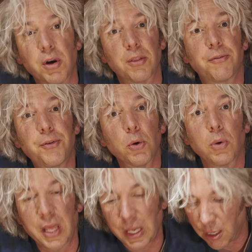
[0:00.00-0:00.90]
rid of the
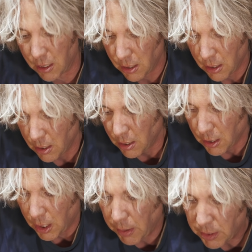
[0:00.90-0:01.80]
fuel leak
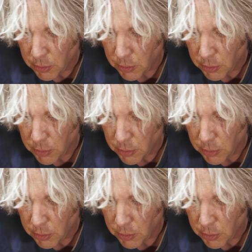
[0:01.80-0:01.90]
going